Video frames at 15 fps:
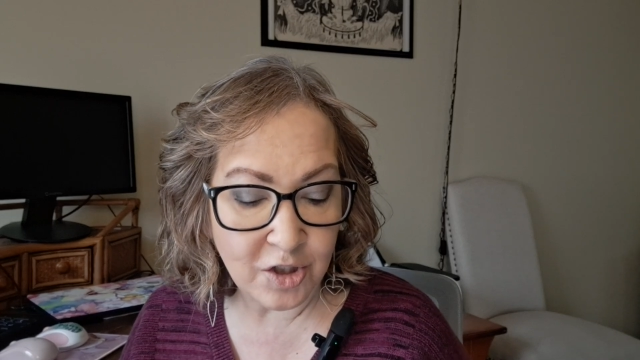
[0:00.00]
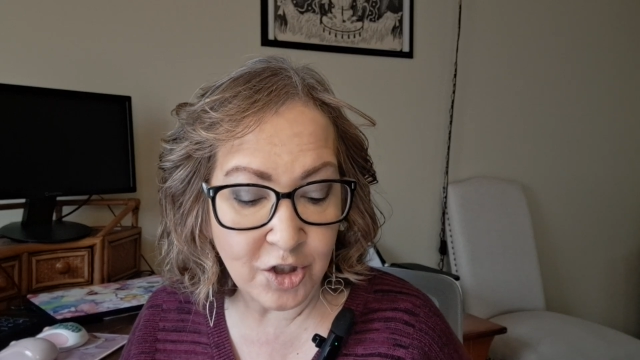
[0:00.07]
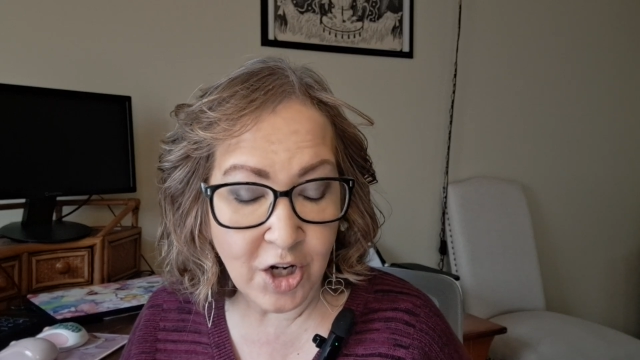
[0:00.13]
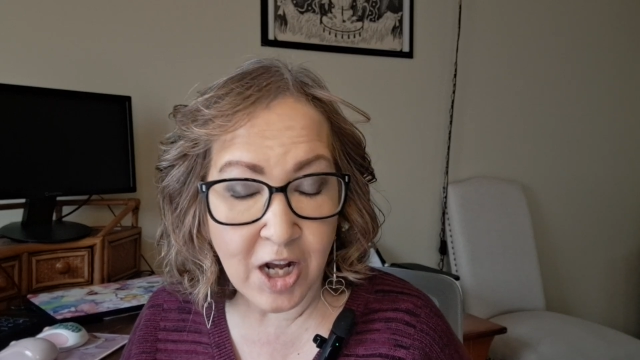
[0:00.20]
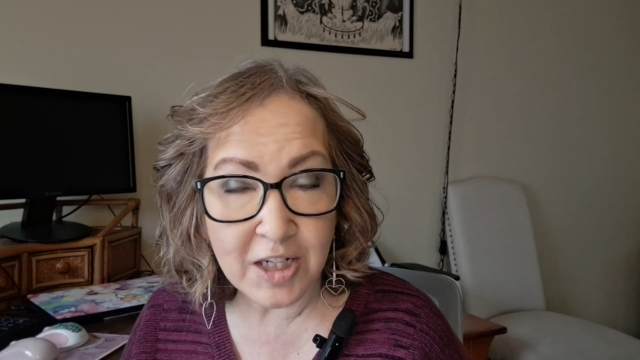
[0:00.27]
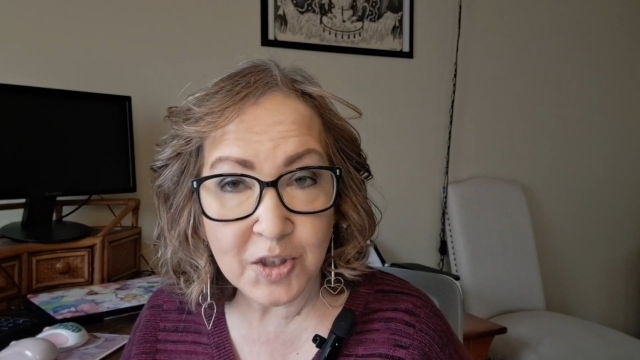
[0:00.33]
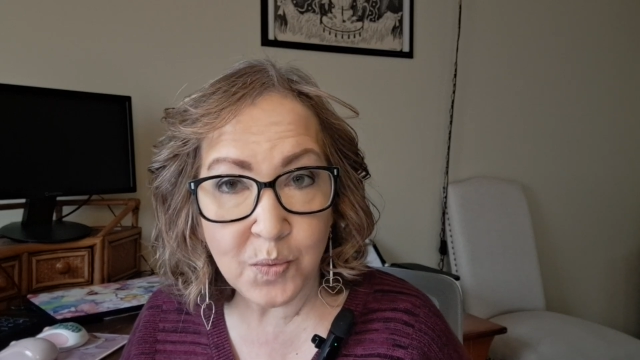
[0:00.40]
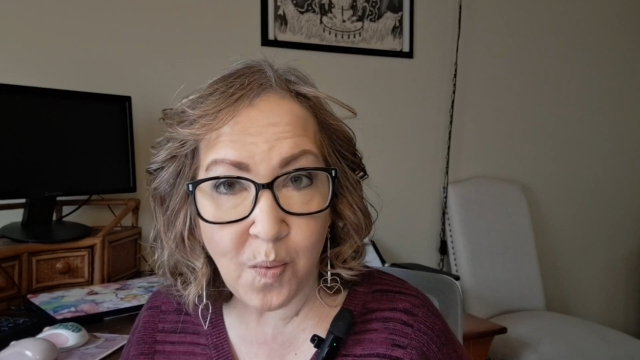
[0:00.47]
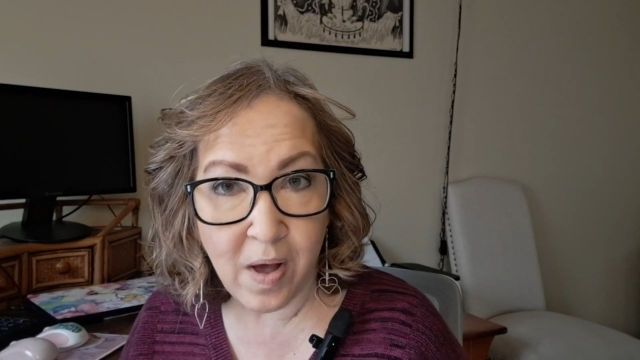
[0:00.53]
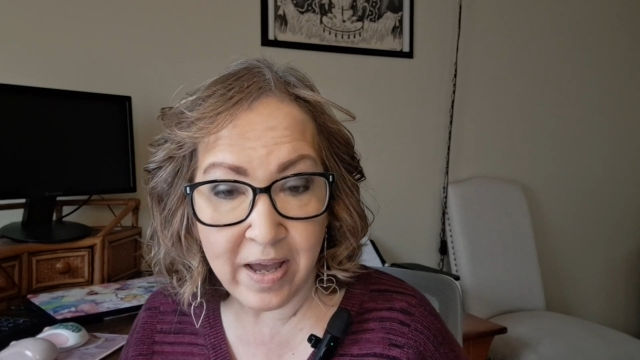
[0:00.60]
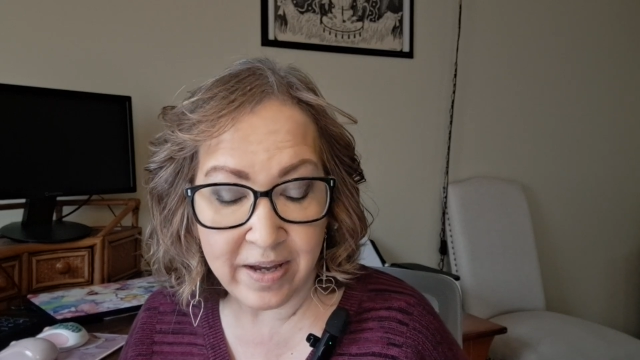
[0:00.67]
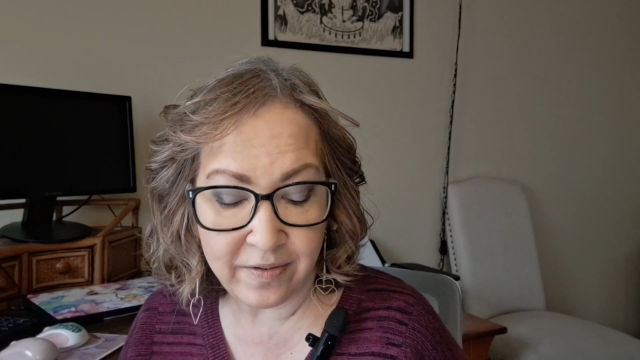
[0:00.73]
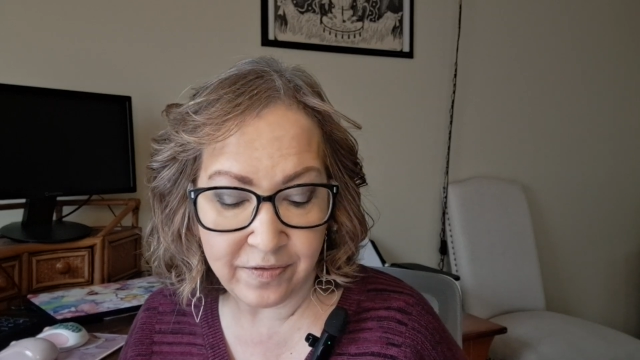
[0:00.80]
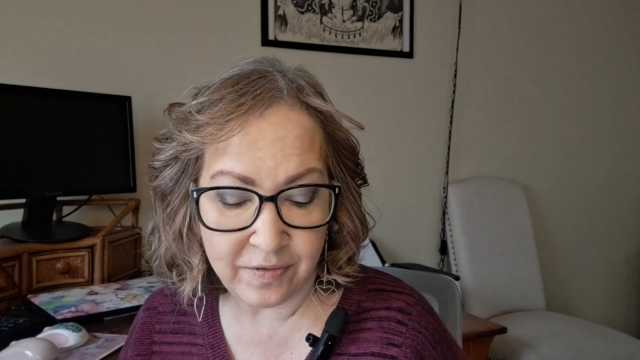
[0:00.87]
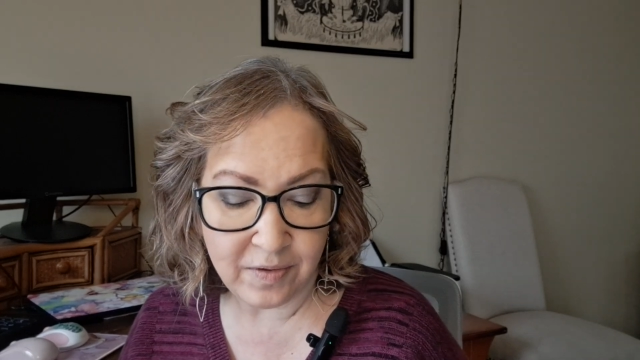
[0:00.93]
John's
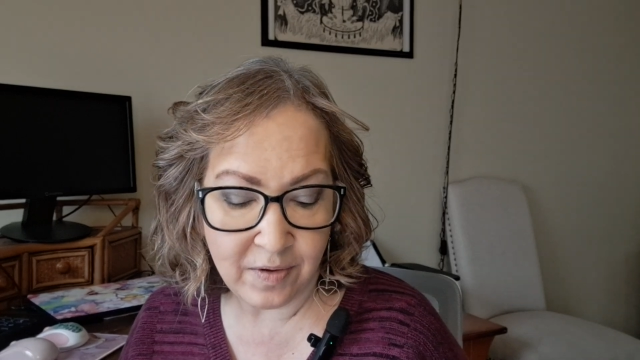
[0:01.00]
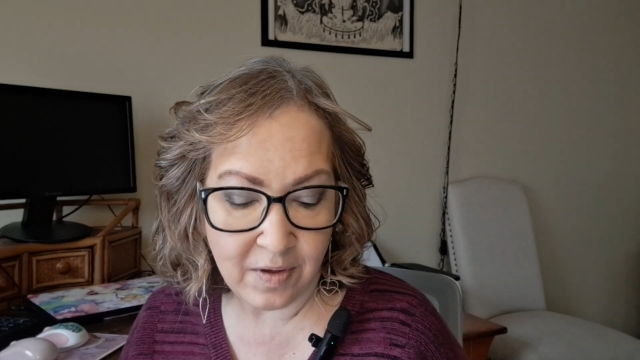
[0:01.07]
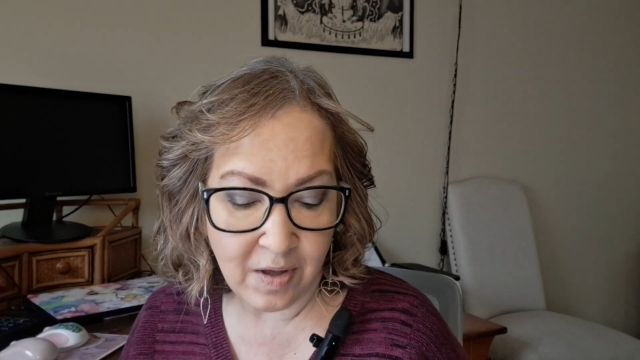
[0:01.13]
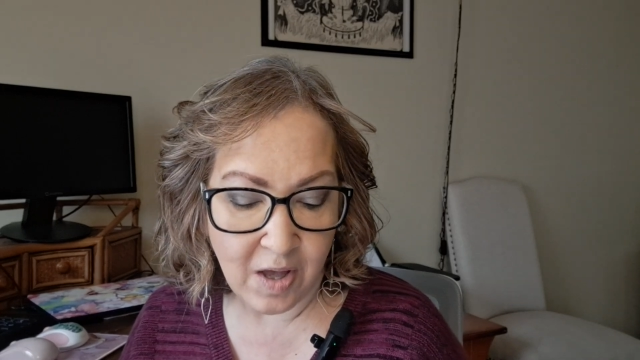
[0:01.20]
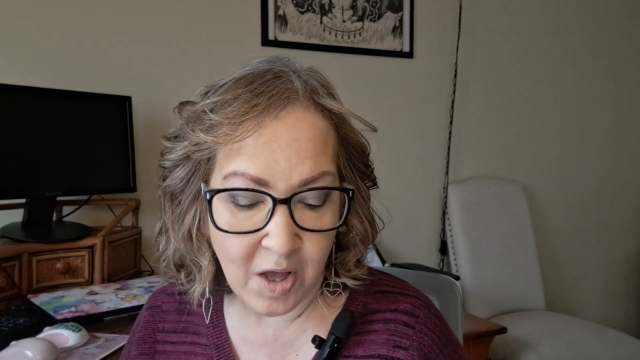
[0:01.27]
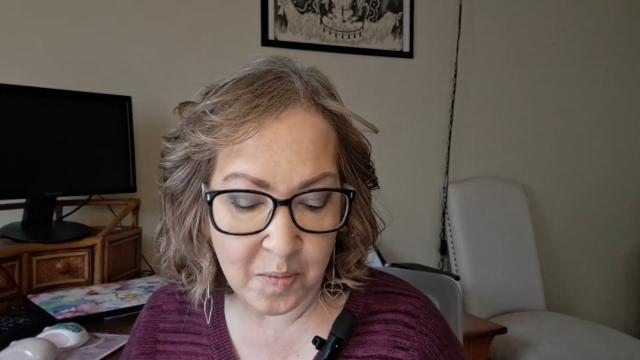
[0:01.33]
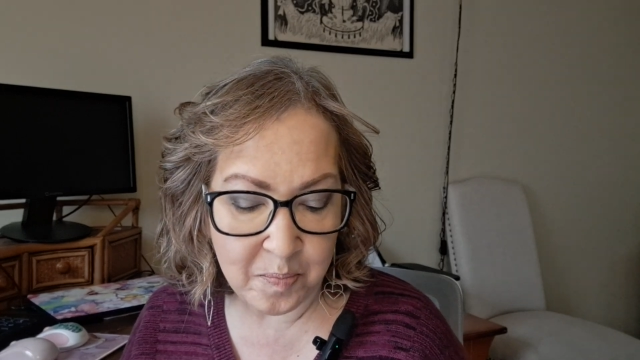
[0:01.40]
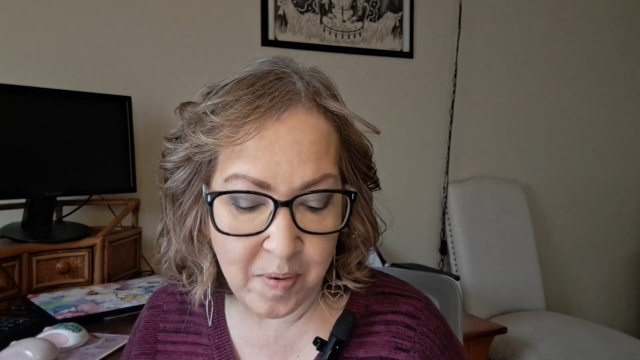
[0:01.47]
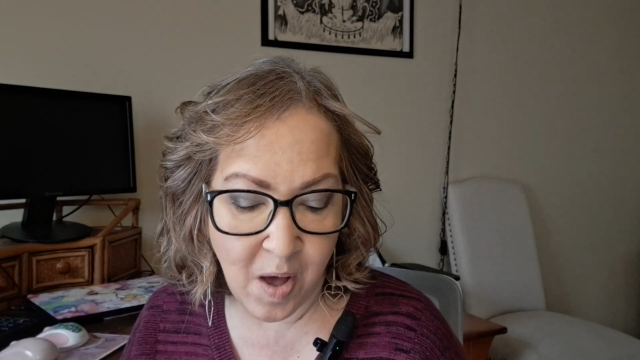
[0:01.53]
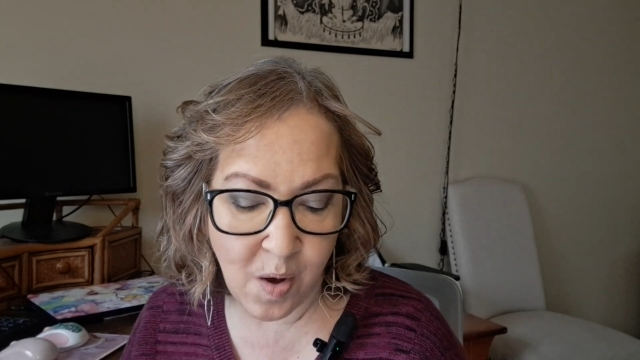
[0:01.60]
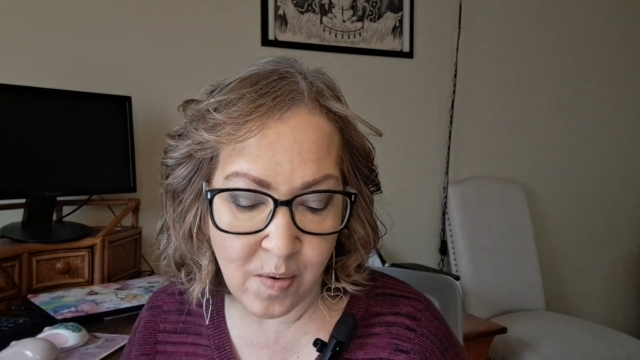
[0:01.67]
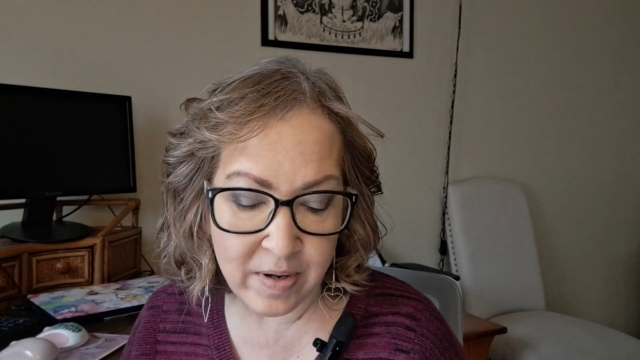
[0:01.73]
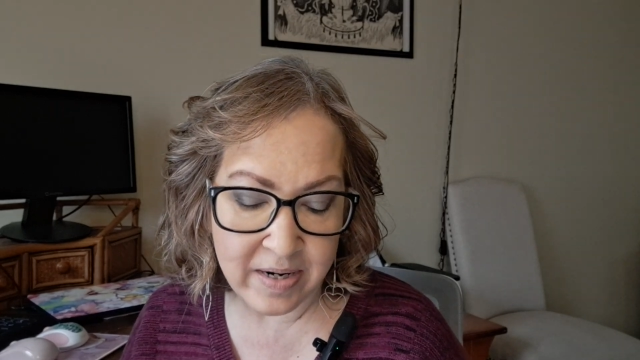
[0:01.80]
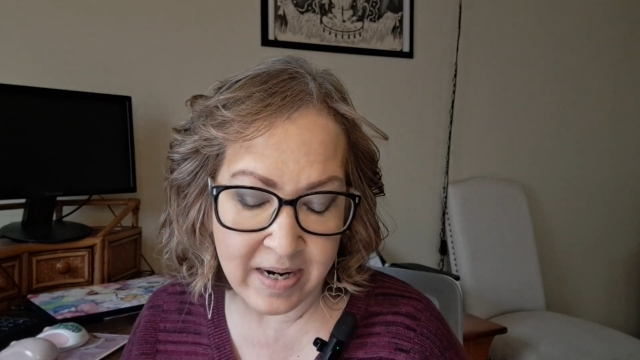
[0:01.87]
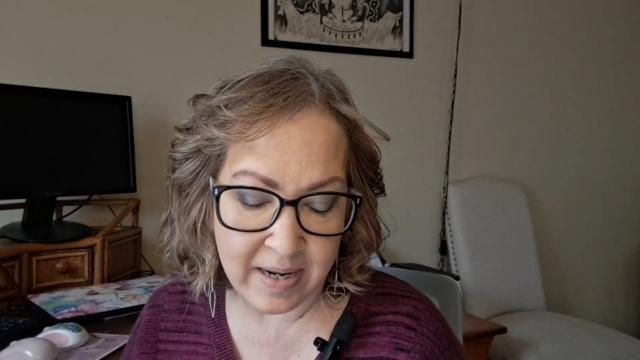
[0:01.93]
wife, a poet